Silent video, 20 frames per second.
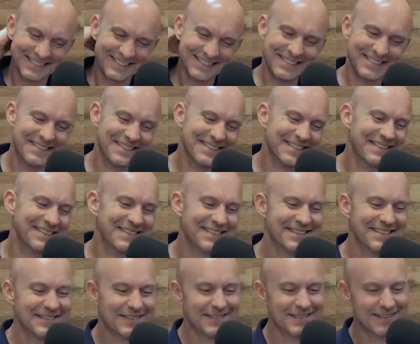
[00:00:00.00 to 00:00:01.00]

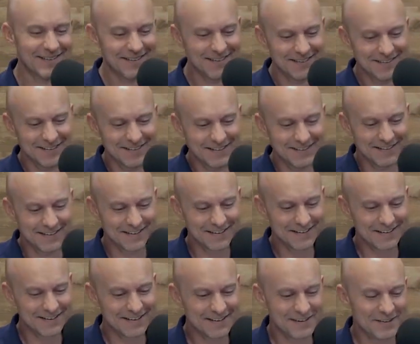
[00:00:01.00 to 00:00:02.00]

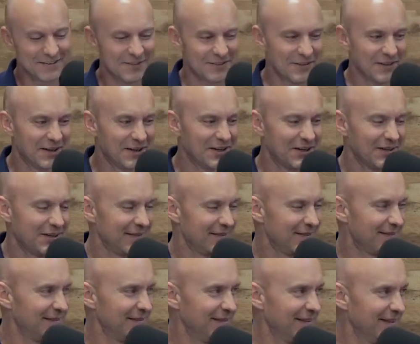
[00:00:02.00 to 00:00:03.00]

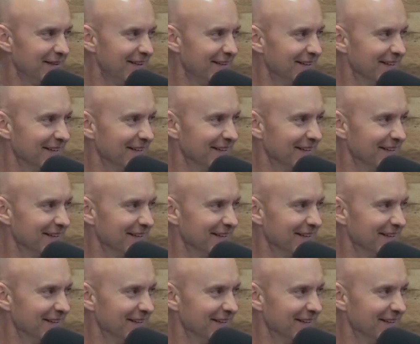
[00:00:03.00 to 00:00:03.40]
The person shown says nothing.